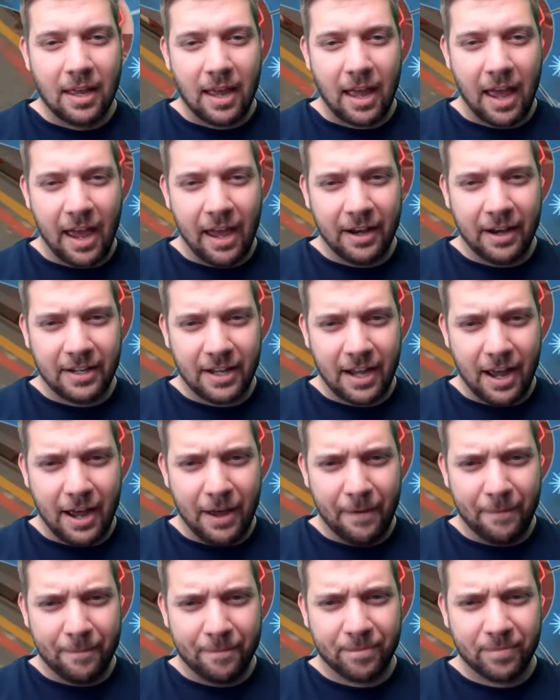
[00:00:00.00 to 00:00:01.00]

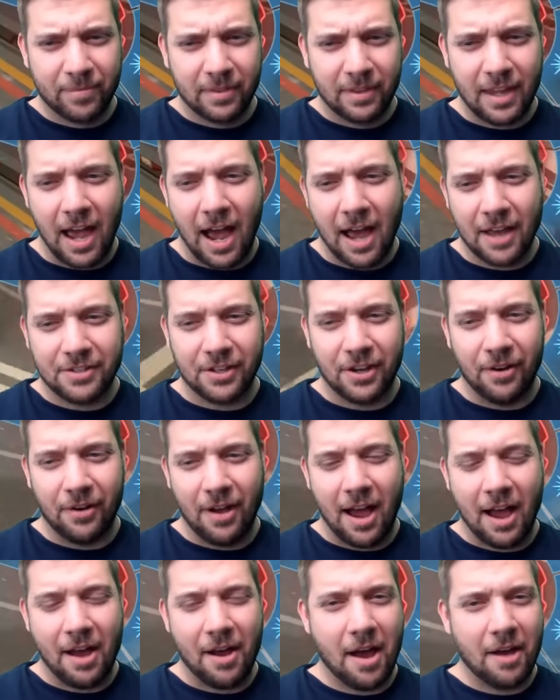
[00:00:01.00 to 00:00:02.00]
And yeah,
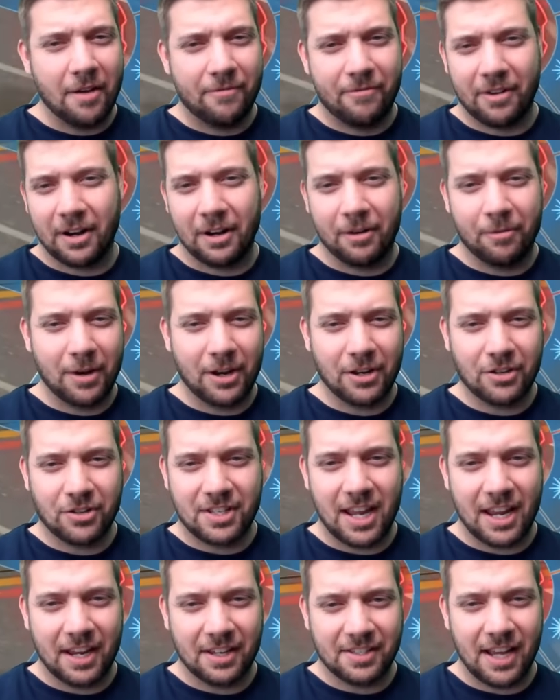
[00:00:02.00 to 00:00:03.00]
so I figured we could
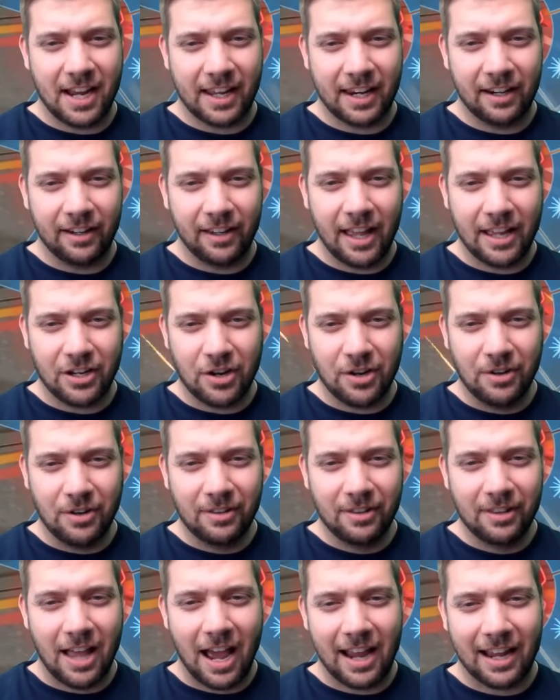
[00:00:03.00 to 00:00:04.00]
just take a second and
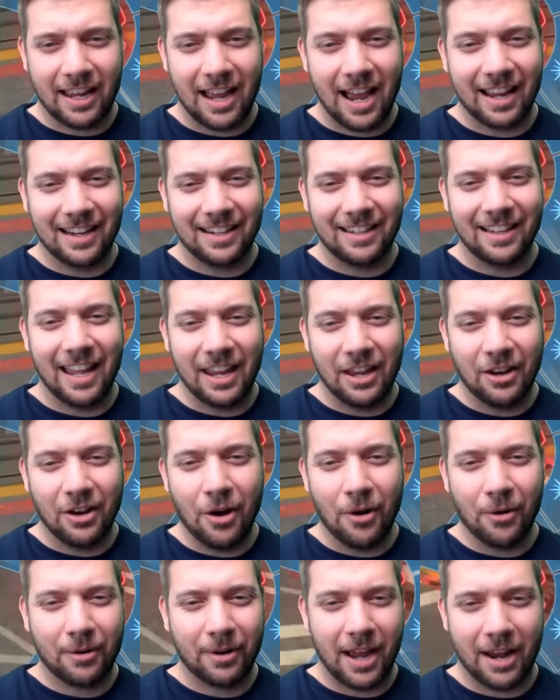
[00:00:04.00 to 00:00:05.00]
I could let you
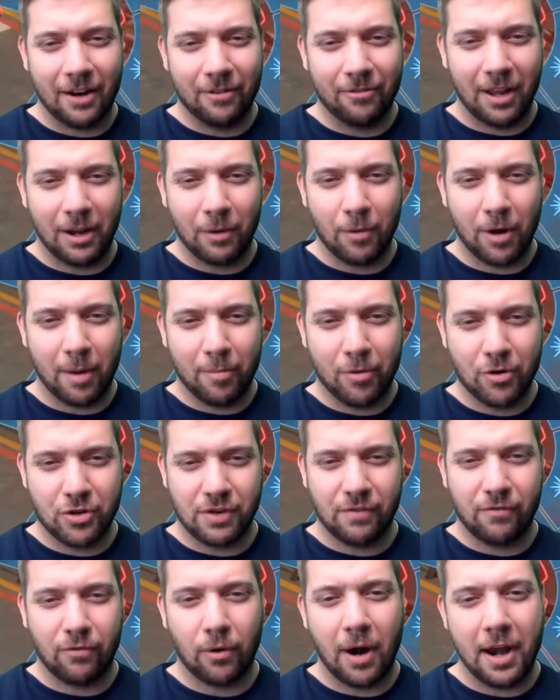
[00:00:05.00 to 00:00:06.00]
know kind of like what I'm
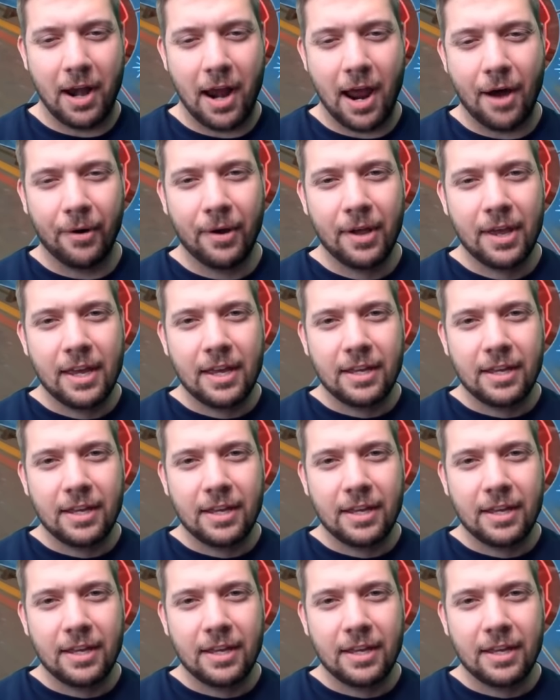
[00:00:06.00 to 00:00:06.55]
pushing for right now.